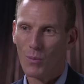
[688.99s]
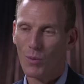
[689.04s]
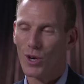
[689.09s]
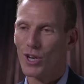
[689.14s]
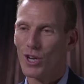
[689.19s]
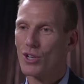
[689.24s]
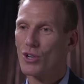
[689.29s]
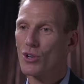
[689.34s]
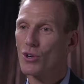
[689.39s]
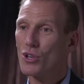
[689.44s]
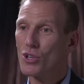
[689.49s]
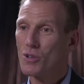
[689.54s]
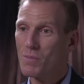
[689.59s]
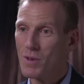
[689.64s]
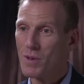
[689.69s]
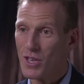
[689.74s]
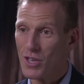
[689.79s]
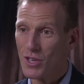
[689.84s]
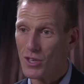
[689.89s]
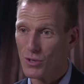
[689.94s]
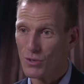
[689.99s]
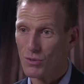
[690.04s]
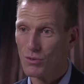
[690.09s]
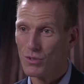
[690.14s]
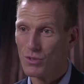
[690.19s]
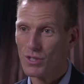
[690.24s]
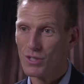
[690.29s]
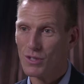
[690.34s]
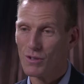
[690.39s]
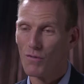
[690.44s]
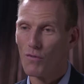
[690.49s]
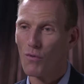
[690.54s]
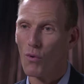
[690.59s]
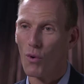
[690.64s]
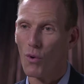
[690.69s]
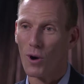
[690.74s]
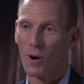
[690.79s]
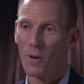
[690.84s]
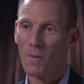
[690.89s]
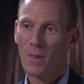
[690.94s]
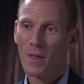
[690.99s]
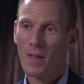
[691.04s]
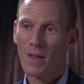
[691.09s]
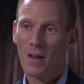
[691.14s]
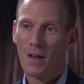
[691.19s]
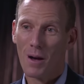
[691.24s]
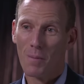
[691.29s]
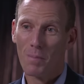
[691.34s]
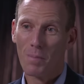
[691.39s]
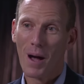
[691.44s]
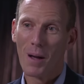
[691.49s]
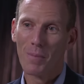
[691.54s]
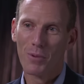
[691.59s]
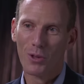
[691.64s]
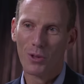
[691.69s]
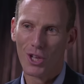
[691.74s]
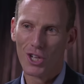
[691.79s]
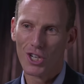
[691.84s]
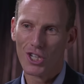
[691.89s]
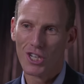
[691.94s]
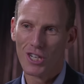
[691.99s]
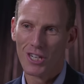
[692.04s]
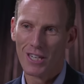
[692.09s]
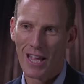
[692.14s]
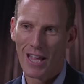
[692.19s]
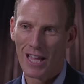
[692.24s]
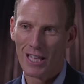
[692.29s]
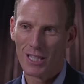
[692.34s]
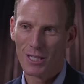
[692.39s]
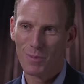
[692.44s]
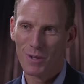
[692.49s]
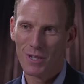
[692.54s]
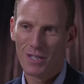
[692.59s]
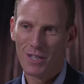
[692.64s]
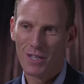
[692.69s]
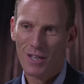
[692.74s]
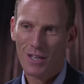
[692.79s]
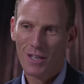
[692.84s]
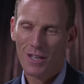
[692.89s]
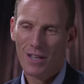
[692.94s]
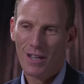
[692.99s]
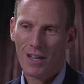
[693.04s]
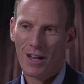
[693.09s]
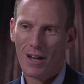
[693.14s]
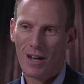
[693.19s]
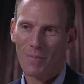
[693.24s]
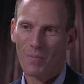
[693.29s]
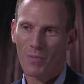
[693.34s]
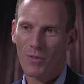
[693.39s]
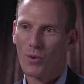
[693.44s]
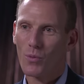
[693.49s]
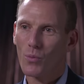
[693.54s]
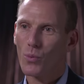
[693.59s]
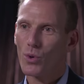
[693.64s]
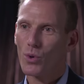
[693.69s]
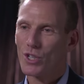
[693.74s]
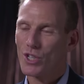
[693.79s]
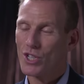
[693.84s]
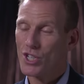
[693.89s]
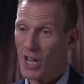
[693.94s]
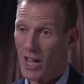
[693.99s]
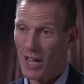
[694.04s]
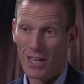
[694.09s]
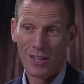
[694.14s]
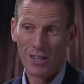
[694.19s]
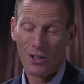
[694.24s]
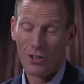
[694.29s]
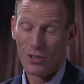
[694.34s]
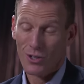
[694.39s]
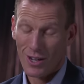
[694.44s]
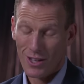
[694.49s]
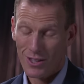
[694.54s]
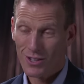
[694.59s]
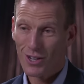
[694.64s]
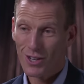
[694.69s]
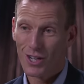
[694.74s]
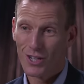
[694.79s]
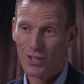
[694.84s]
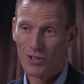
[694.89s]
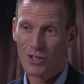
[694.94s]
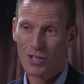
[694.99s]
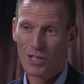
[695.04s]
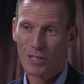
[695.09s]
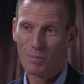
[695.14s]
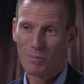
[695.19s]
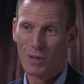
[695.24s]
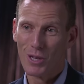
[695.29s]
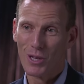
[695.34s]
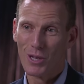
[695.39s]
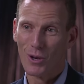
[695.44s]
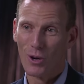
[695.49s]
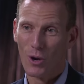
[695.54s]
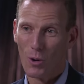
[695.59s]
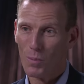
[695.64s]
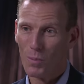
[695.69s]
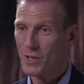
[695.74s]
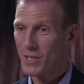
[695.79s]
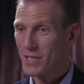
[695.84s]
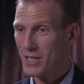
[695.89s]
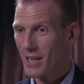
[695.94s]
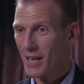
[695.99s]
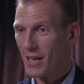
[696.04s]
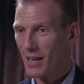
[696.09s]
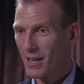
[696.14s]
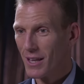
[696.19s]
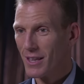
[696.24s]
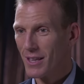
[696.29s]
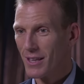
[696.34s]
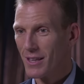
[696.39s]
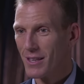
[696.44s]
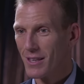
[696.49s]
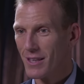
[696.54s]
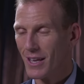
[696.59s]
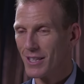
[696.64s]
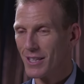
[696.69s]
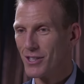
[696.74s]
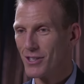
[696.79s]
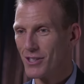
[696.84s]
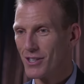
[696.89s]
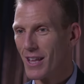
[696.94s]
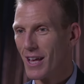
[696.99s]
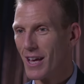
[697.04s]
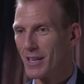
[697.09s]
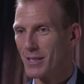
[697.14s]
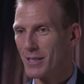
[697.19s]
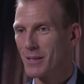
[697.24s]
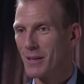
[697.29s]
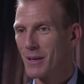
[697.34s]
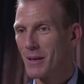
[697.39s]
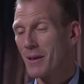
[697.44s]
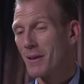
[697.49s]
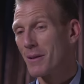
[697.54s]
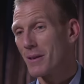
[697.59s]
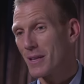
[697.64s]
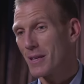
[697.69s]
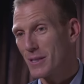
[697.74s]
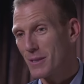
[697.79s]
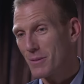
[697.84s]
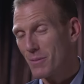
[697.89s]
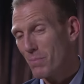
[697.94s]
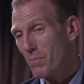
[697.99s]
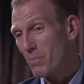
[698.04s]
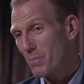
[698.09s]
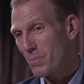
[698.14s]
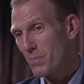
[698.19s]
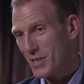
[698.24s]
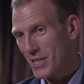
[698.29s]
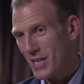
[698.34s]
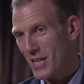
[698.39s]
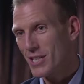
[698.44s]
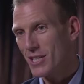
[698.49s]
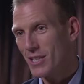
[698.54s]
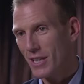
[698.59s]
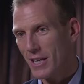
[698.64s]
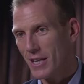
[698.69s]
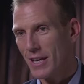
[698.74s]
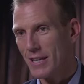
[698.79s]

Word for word: where it could be used for population enhancement, would China or other countries be open to that? I think the answer to that is potentially